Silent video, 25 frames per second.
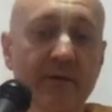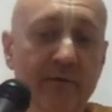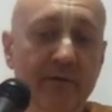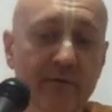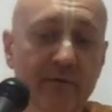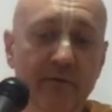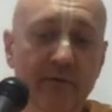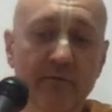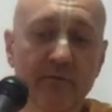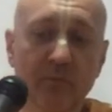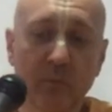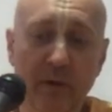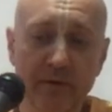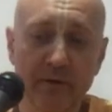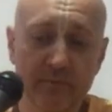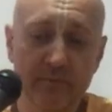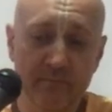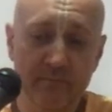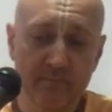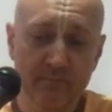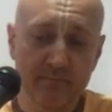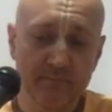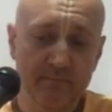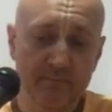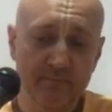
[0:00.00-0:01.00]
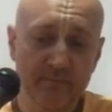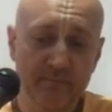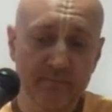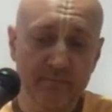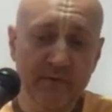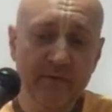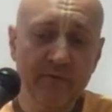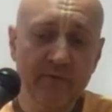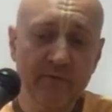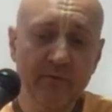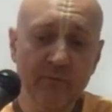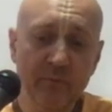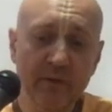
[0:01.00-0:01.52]
This is why,
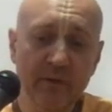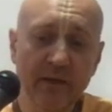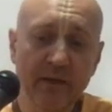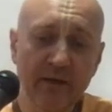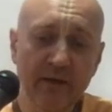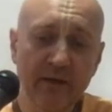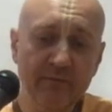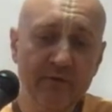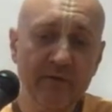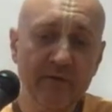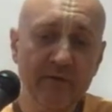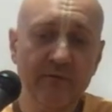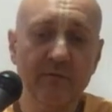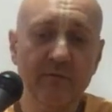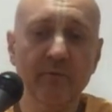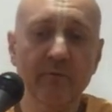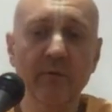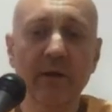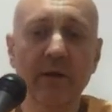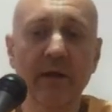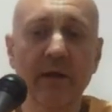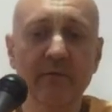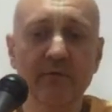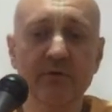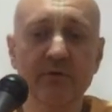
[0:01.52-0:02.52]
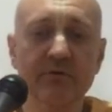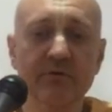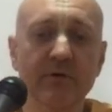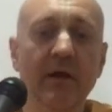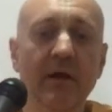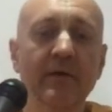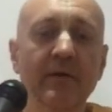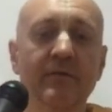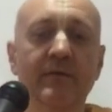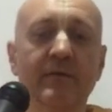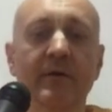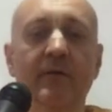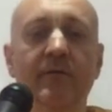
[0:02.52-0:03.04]
we have the
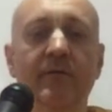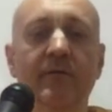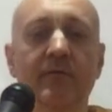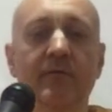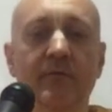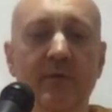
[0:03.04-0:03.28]
Shastra.